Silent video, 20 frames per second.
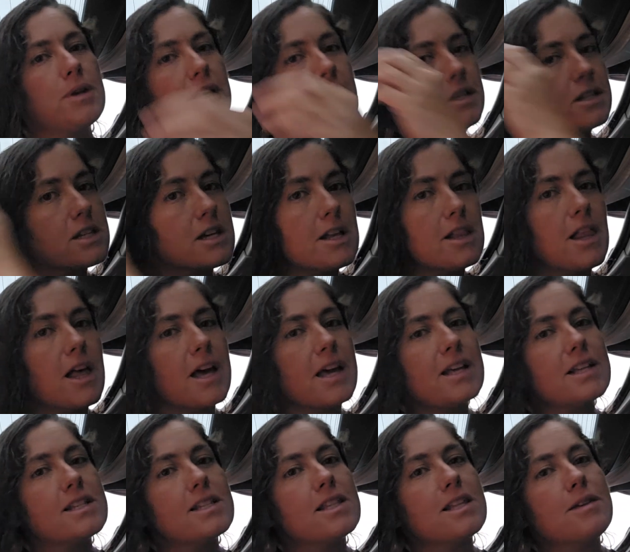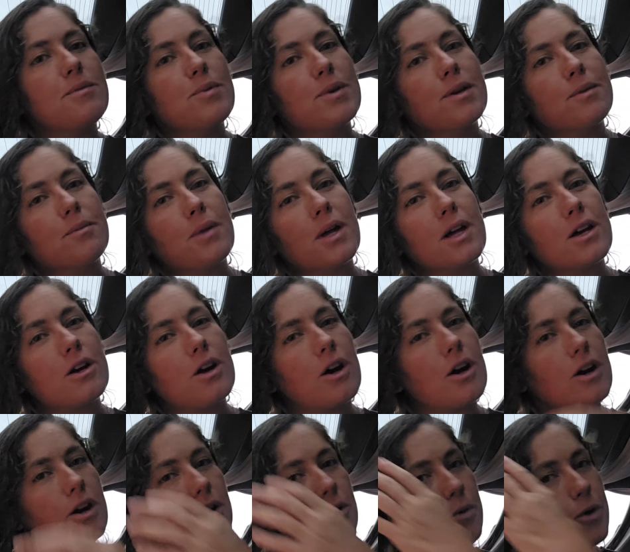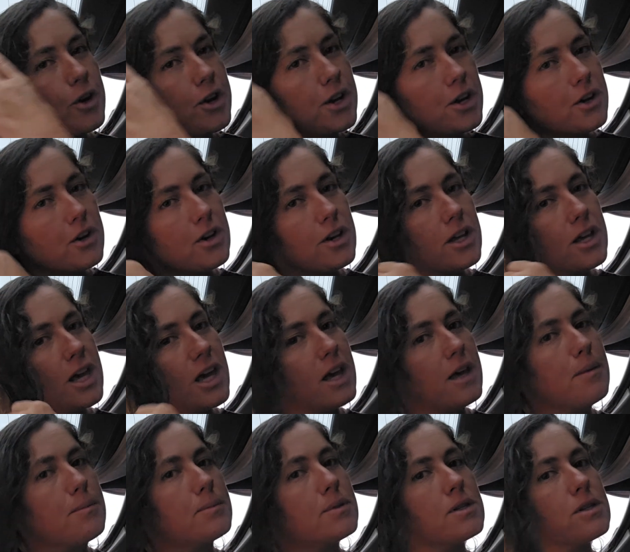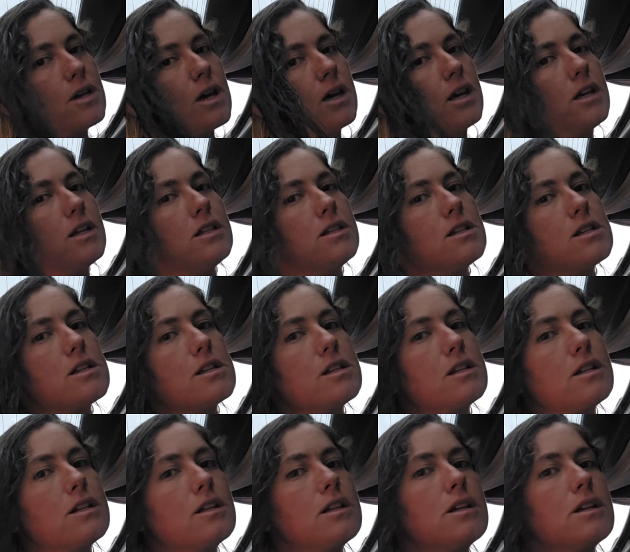because I like sleeping in my car. We're here at a campsite.